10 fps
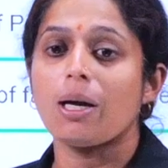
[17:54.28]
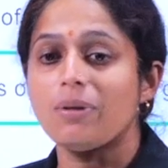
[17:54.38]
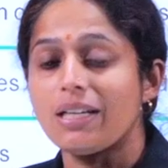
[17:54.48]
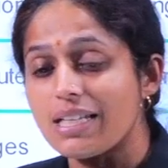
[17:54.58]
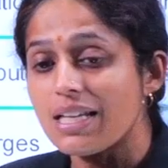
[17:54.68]

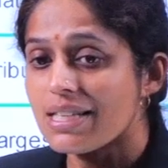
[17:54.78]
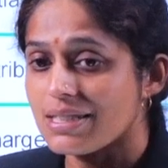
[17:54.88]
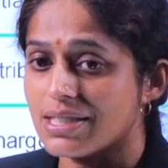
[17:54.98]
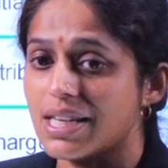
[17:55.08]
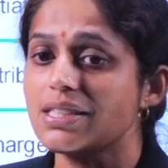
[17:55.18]
committed
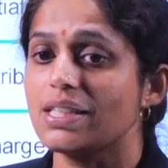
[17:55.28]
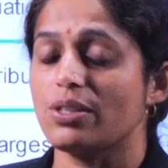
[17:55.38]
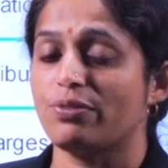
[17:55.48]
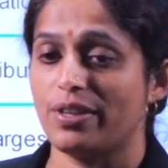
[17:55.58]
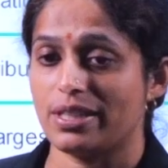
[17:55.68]
such and such
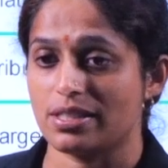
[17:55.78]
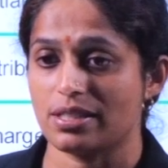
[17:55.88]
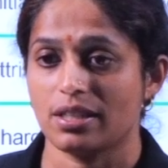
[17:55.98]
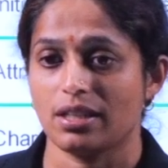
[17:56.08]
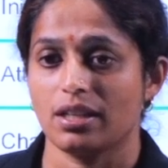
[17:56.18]
offence.